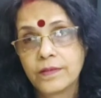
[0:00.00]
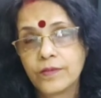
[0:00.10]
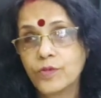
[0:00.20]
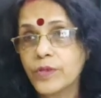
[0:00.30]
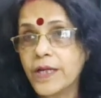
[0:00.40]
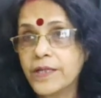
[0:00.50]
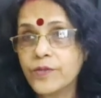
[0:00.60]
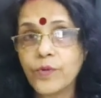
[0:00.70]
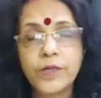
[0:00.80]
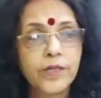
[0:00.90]
So that
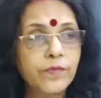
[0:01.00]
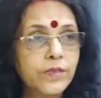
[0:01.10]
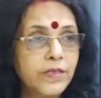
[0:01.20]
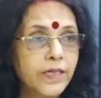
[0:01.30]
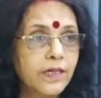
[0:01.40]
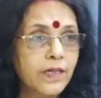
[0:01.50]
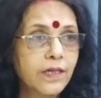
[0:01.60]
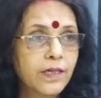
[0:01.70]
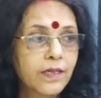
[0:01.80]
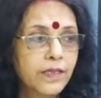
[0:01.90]
is what it was said, na,
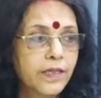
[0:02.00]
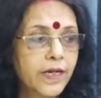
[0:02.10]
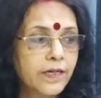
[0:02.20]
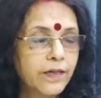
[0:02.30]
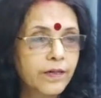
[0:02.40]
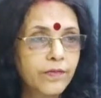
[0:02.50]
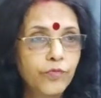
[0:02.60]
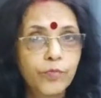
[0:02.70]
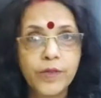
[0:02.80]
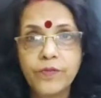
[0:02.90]
that a
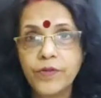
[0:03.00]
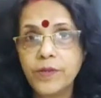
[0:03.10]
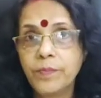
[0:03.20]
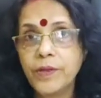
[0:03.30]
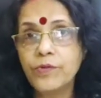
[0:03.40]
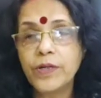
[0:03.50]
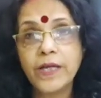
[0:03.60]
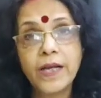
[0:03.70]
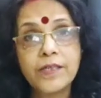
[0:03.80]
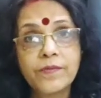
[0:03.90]
woman with
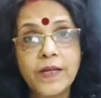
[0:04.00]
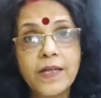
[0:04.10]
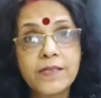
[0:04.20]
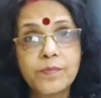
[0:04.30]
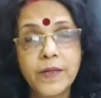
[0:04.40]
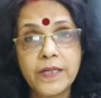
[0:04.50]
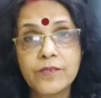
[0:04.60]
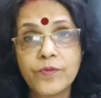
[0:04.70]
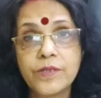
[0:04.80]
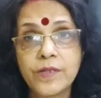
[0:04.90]
beauty as well as
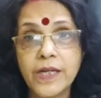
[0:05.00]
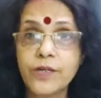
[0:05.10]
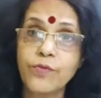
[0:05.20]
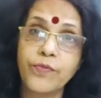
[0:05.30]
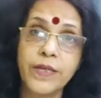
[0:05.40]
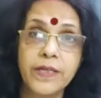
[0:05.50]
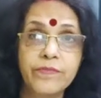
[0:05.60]
brains was rare to find.